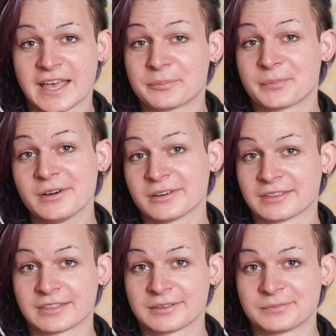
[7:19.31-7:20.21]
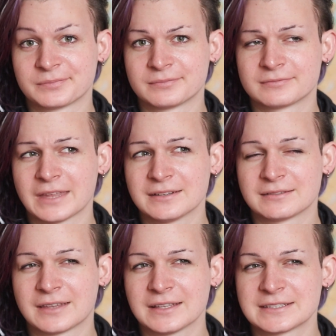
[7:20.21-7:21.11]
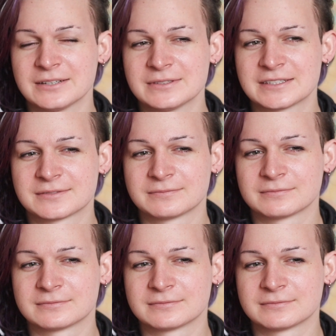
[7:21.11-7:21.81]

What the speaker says: at birth. That sounds